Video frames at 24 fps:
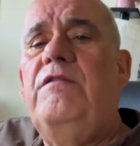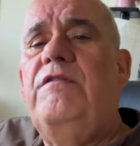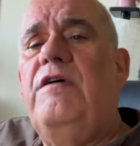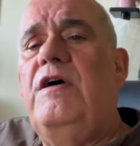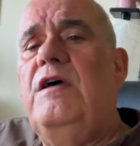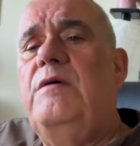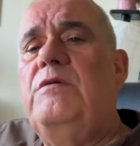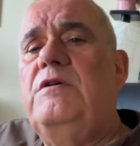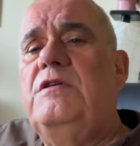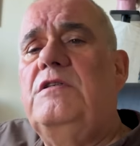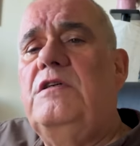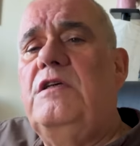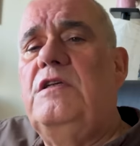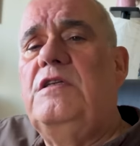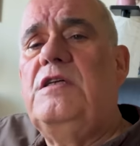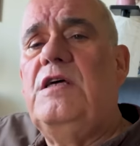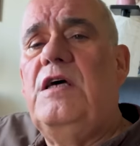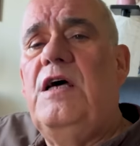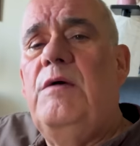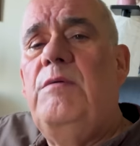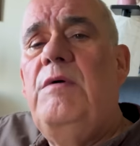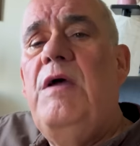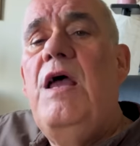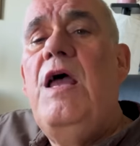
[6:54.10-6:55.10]
famous at the
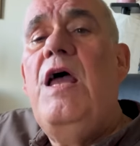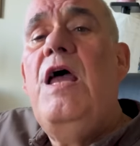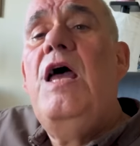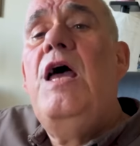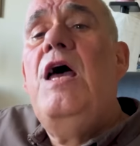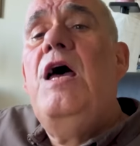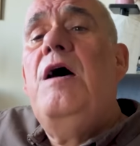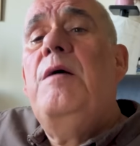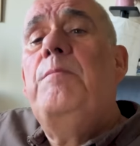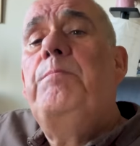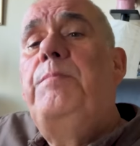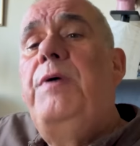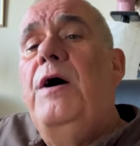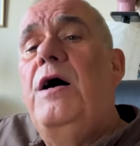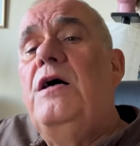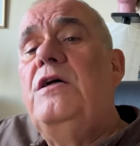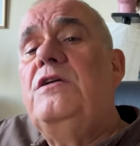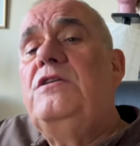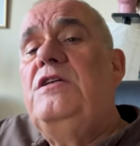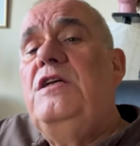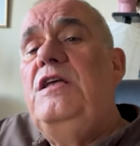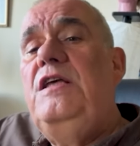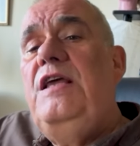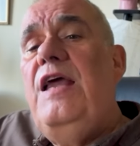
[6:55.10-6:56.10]
time.
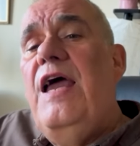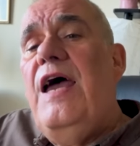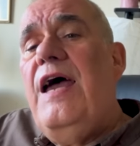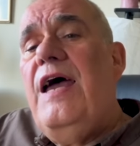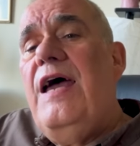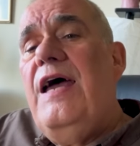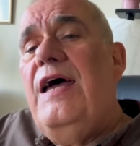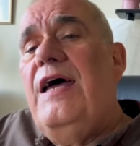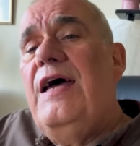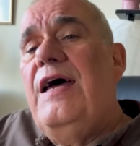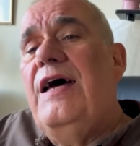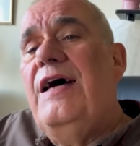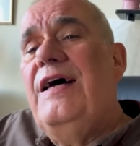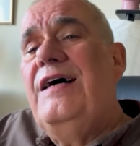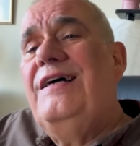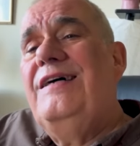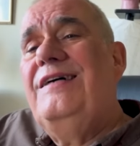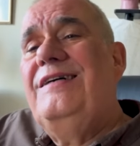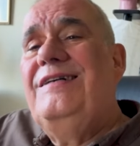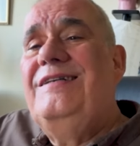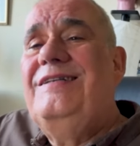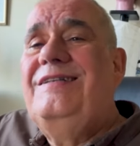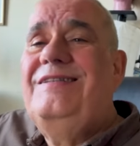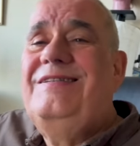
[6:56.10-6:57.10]
But yeah,
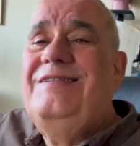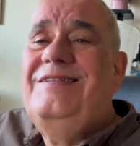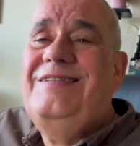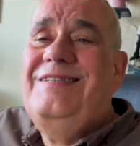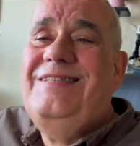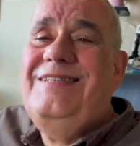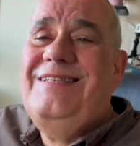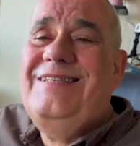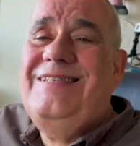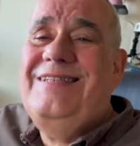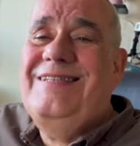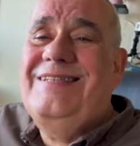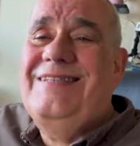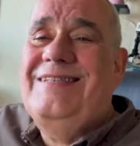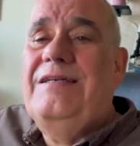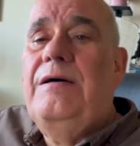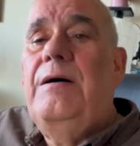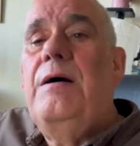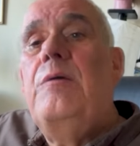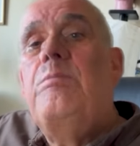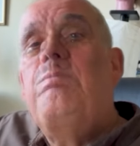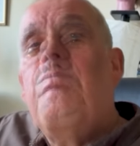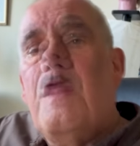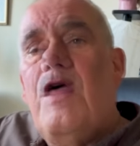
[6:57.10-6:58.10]
yeah,
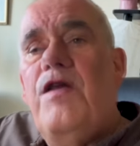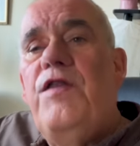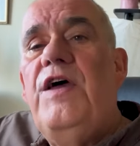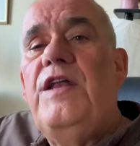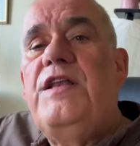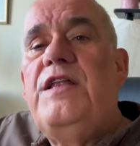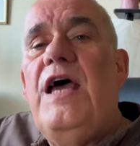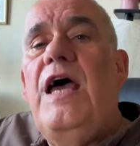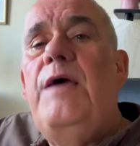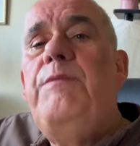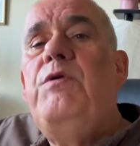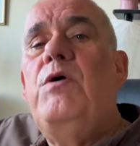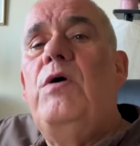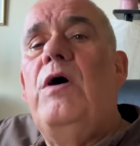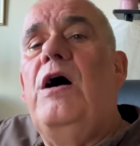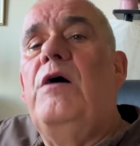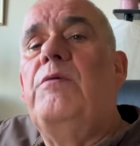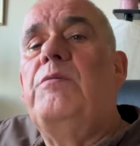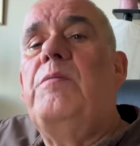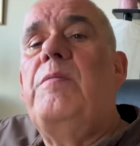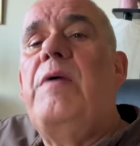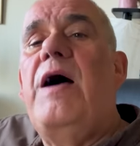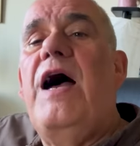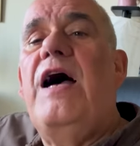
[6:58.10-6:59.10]
their debut
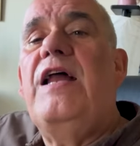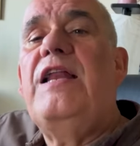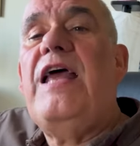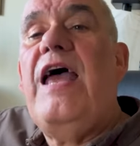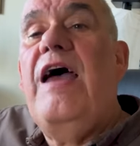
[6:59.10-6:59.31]
album had